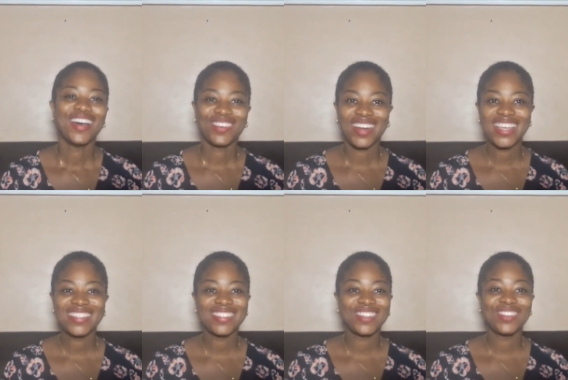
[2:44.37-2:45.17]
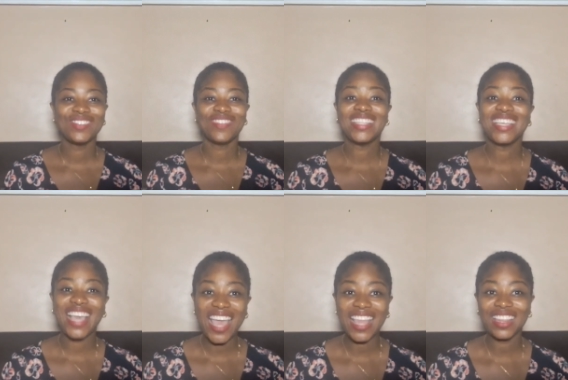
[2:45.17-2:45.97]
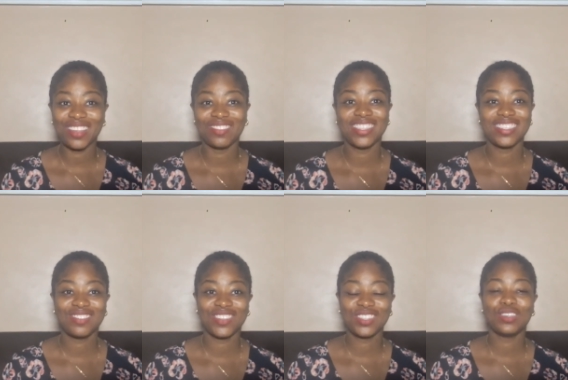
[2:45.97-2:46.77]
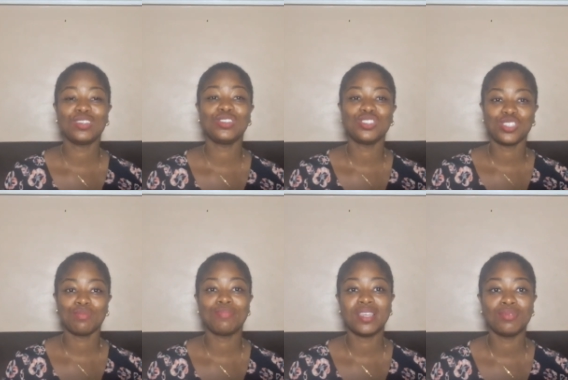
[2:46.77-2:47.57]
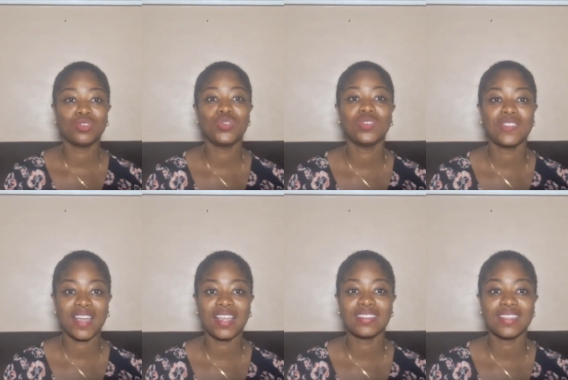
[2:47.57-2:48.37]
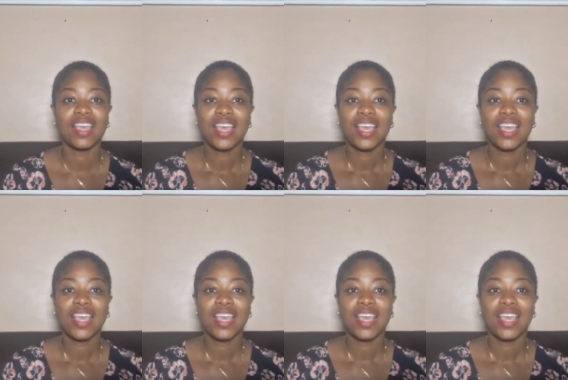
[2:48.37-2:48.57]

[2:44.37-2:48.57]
Alright, so by the end of this video, you should be able to start